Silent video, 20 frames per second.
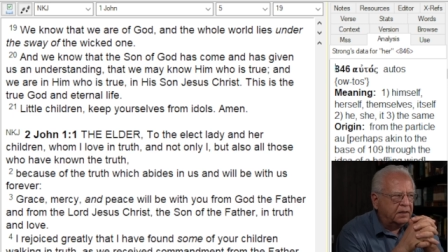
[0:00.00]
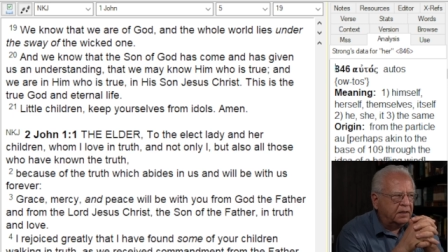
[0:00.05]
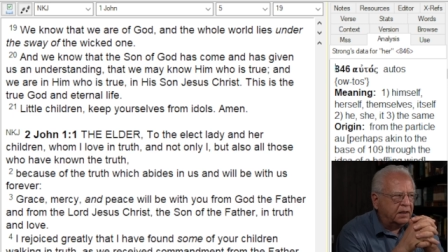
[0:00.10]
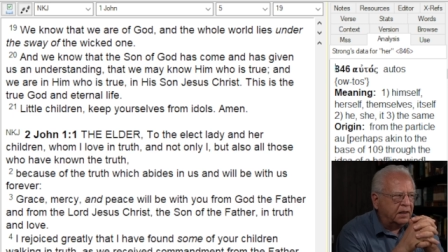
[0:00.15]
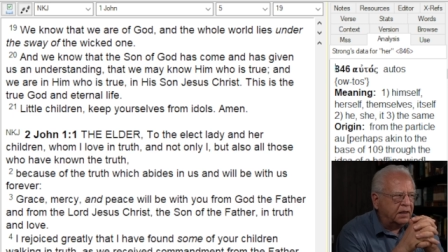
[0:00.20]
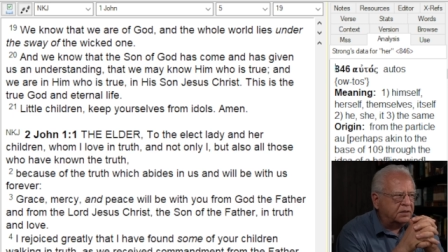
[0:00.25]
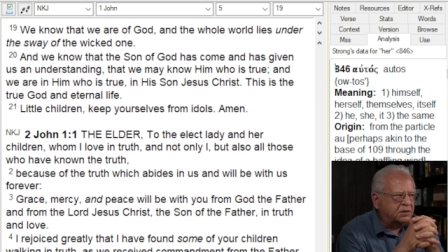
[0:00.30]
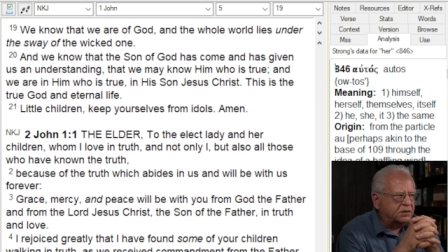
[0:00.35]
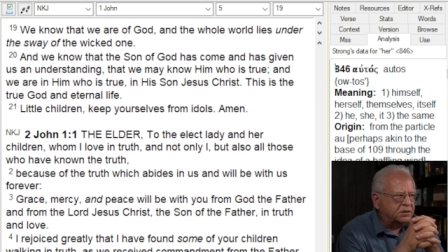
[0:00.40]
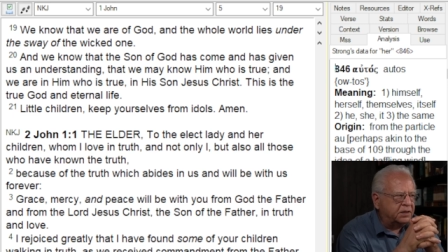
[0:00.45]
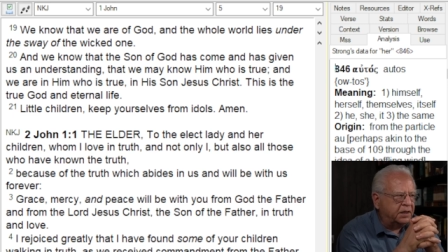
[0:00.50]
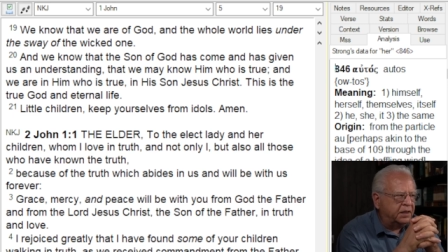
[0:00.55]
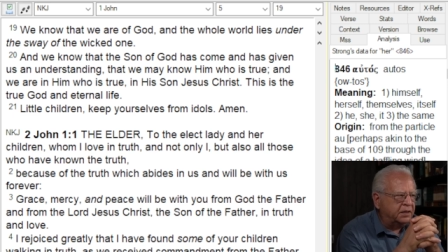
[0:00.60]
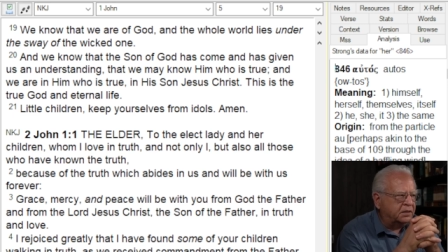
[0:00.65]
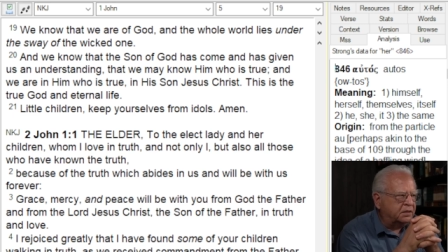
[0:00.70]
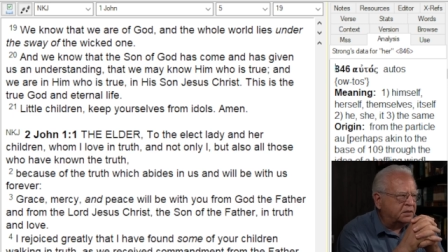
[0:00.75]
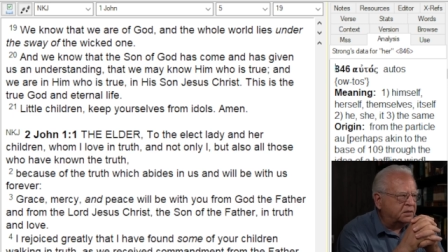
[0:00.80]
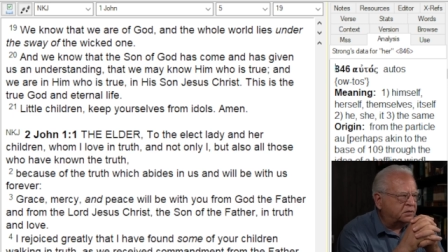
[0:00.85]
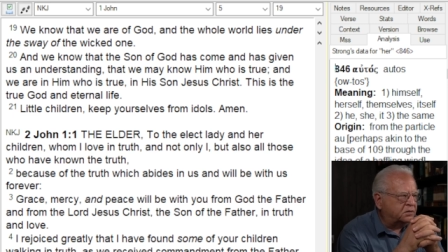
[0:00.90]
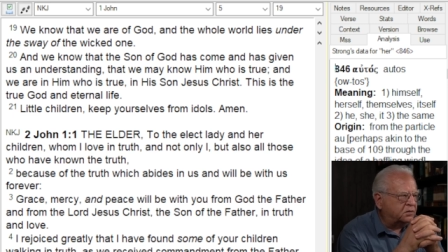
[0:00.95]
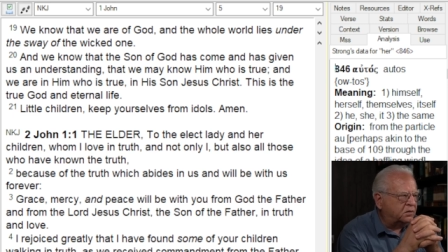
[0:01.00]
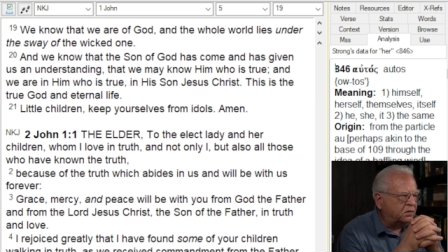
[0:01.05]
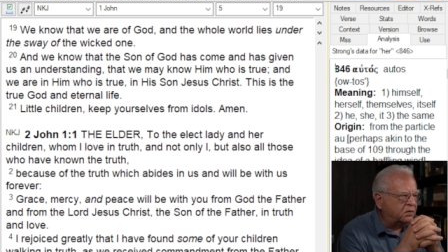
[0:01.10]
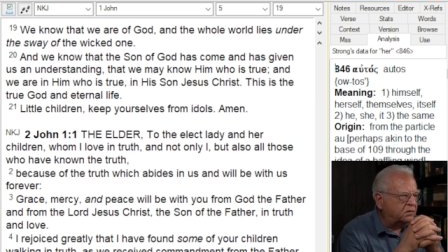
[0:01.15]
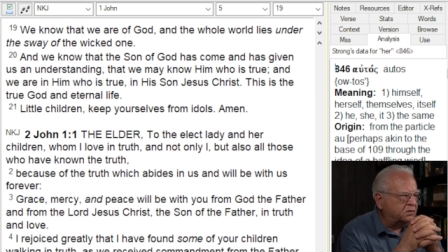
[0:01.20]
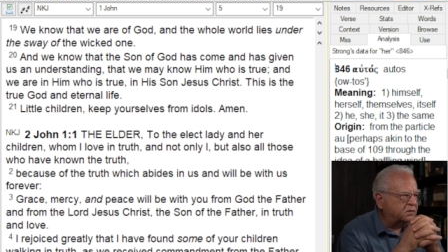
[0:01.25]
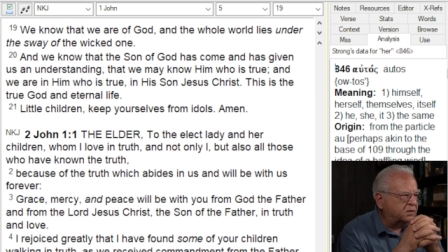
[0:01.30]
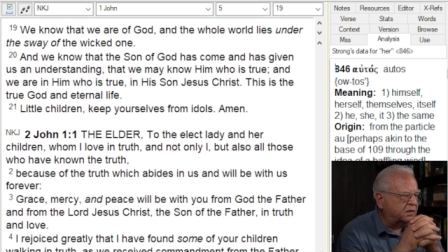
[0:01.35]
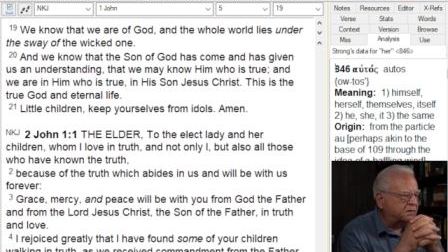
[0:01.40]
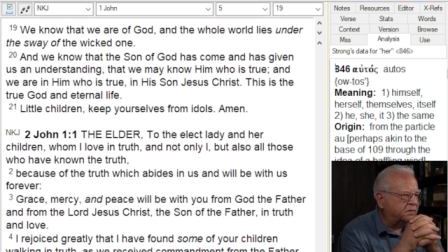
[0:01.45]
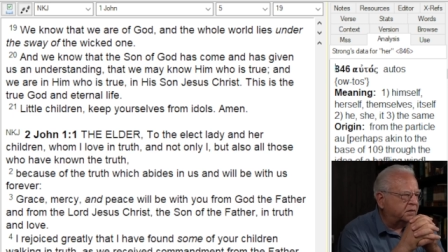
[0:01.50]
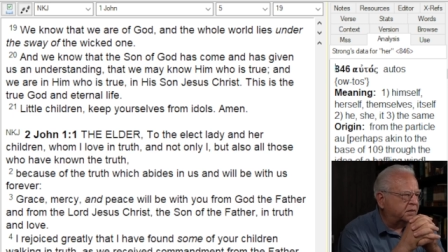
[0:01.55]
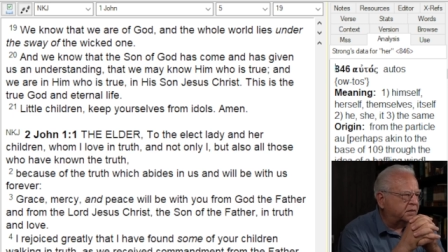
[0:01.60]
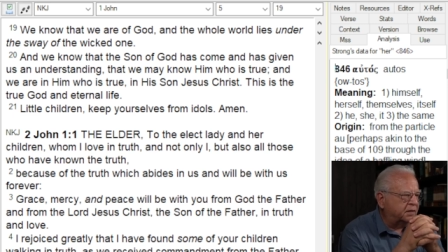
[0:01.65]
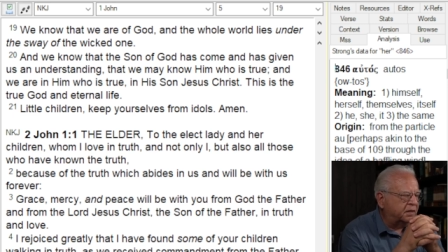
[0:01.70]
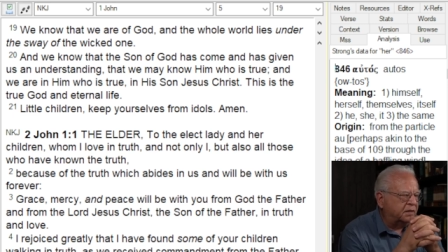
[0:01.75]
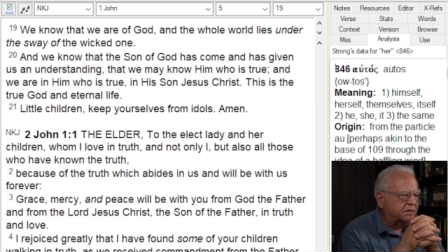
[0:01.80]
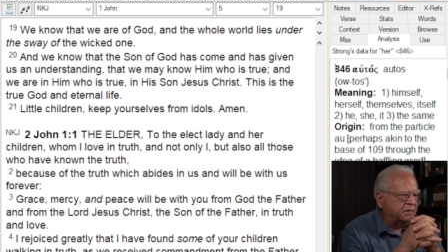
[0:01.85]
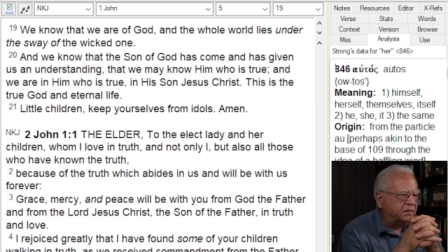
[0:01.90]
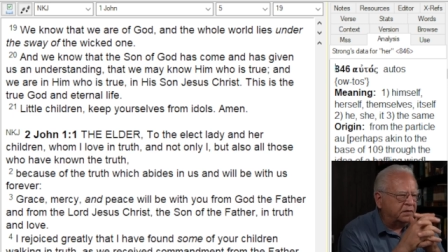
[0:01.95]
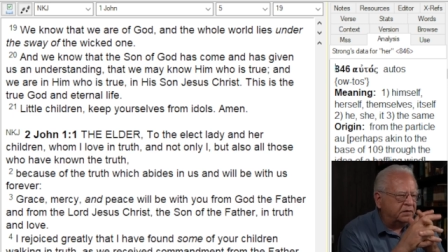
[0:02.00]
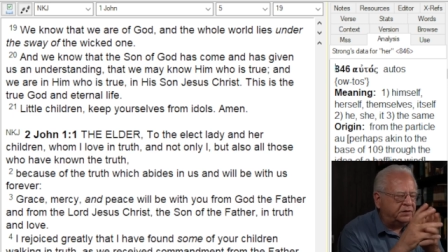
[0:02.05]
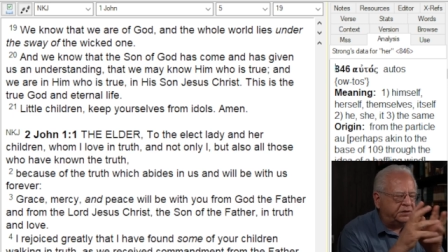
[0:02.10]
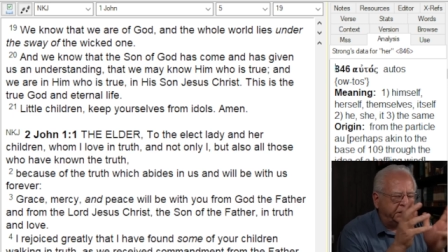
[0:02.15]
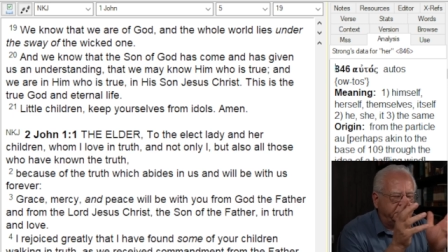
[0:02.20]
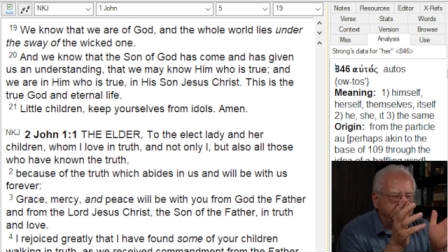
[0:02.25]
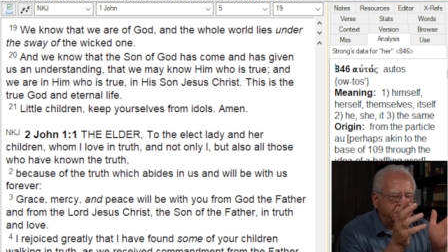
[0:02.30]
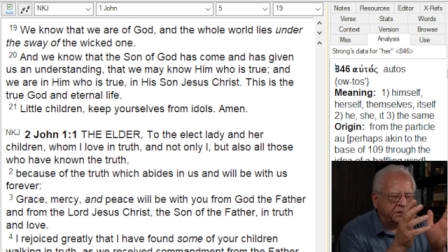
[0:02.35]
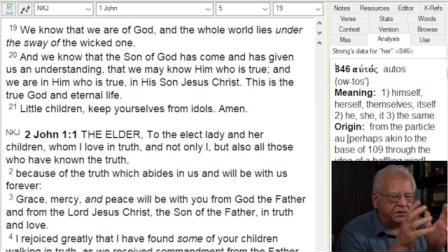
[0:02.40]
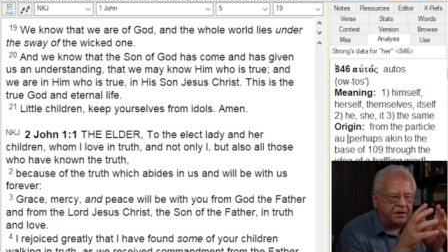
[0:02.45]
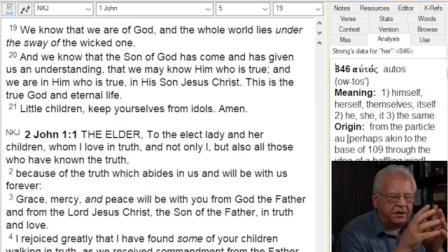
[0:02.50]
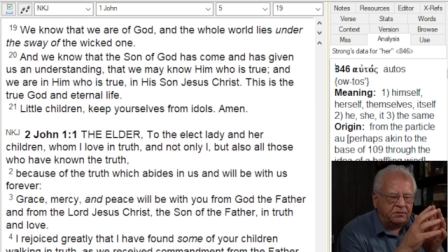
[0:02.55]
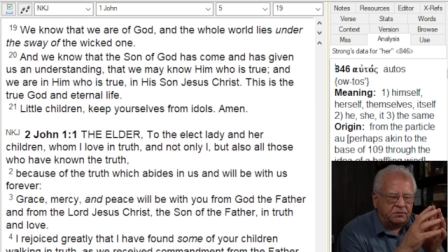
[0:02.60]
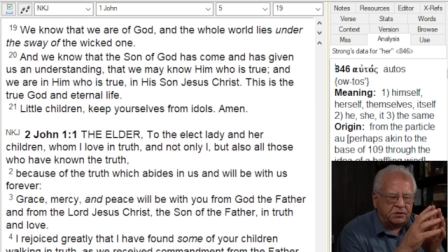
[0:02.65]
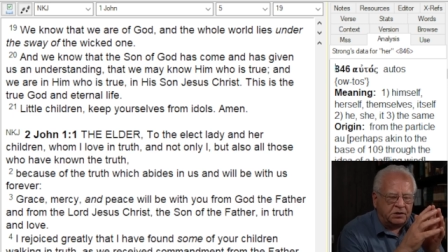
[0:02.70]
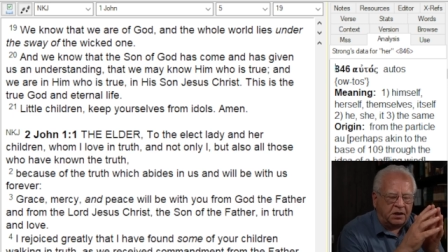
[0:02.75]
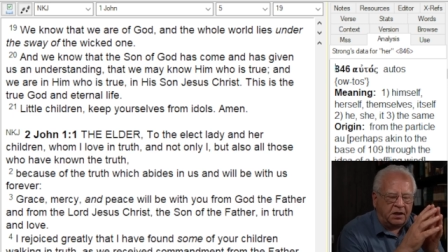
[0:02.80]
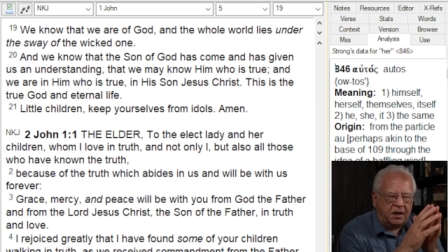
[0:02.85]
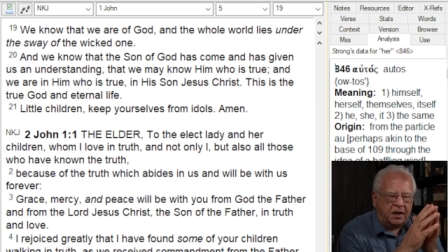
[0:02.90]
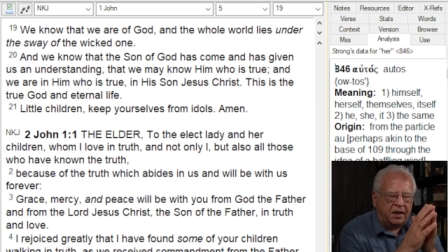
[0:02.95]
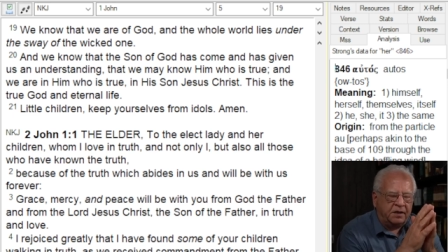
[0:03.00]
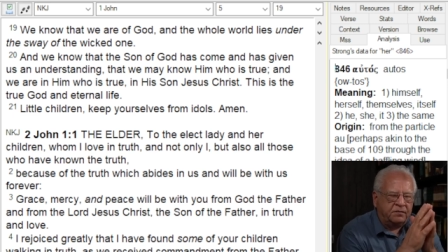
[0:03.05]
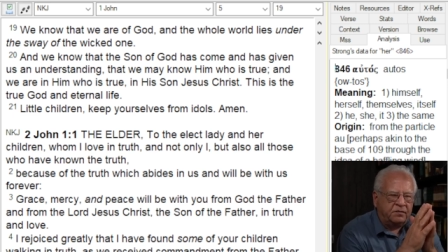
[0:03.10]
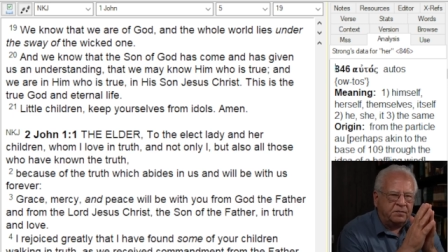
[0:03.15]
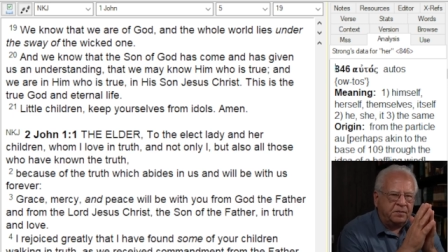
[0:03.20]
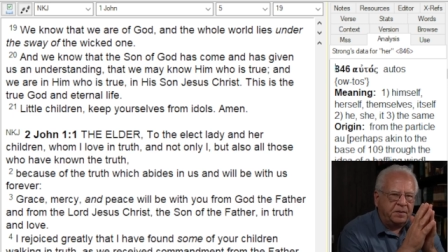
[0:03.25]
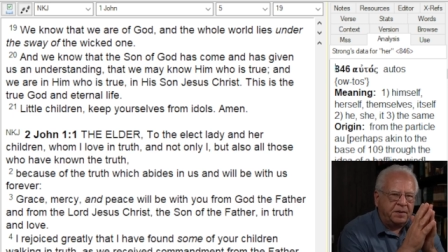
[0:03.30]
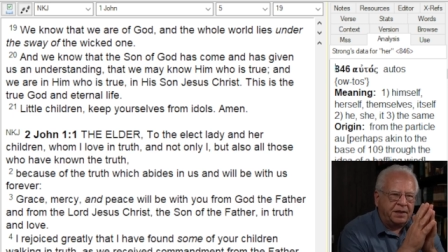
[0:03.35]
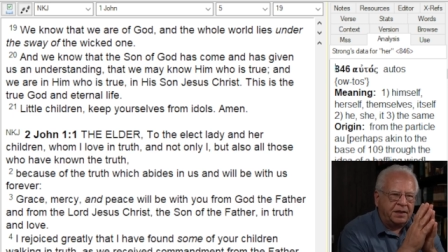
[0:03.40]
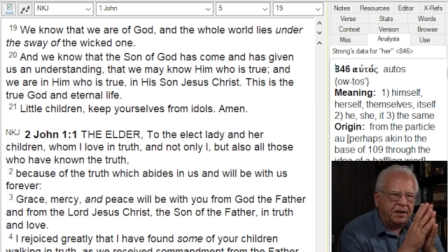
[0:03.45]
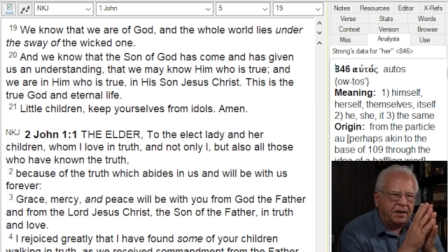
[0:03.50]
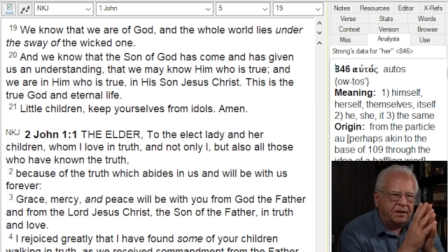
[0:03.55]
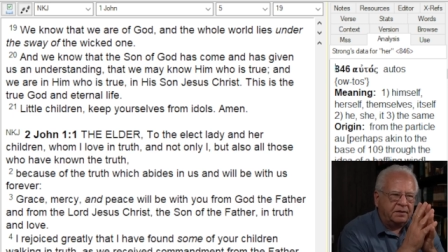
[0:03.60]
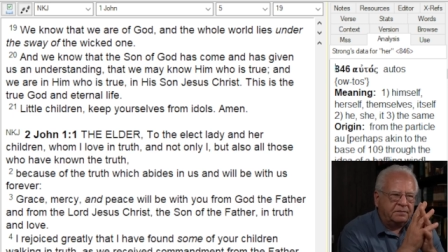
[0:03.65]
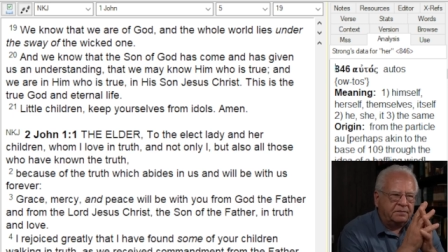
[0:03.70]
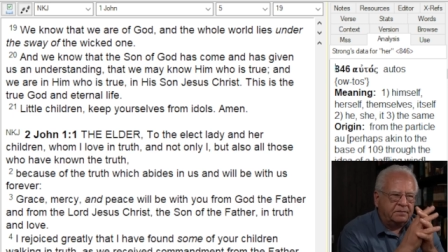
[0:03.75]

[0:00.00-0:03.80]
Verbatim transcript: And Satan controls everything. Jesus said he was a liar from the beginning.